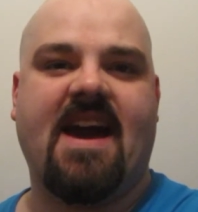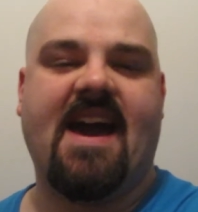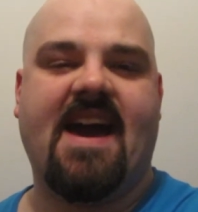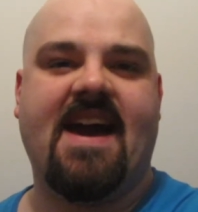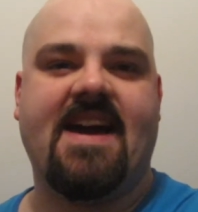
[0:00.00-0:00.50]

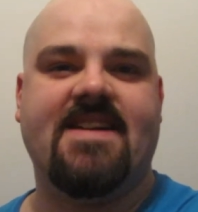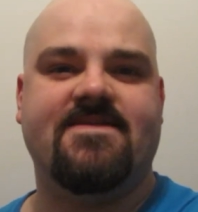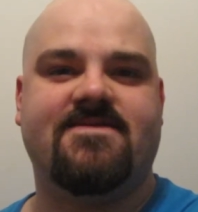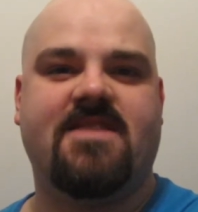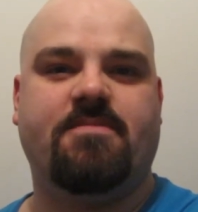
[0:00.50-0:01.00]

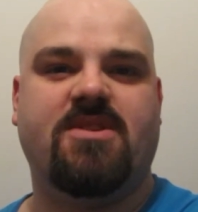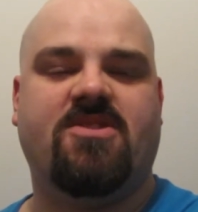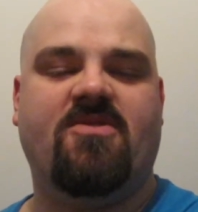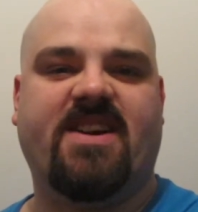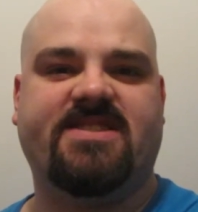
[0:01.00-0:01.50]
And
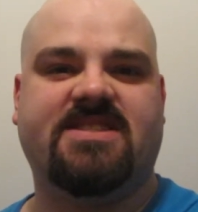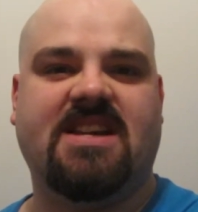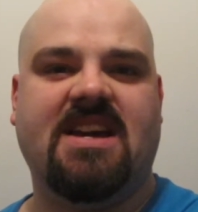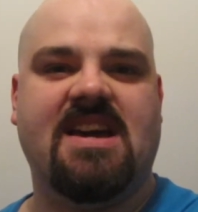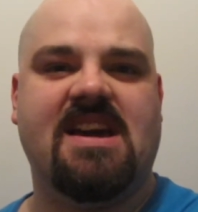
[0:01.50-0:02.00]

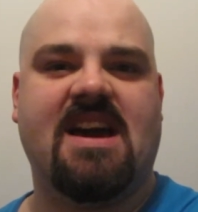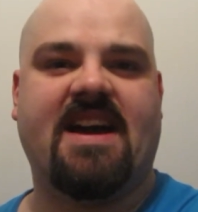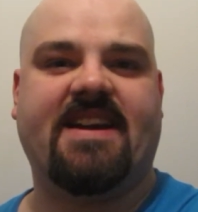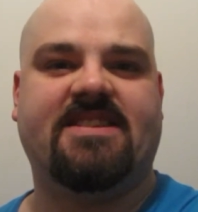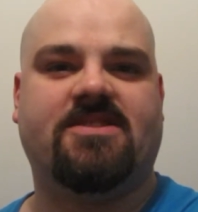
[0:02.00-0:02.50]
WQIC,
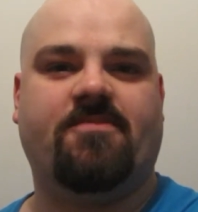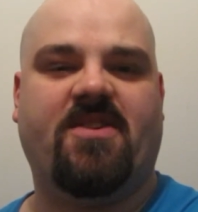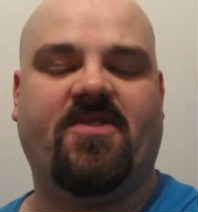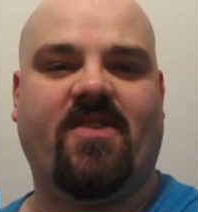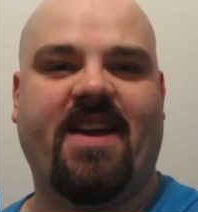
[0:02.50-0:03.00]
I guess a
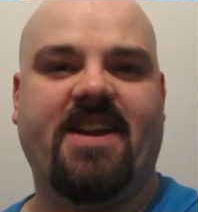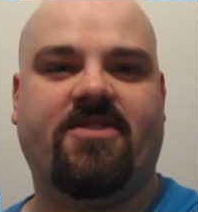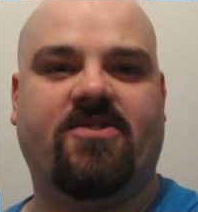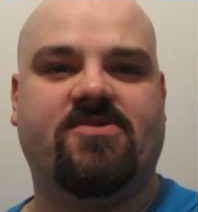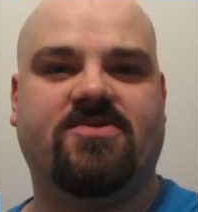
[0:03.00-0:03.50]
month
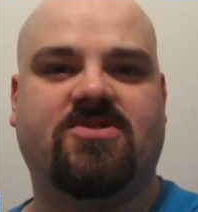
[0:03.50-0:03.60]
later,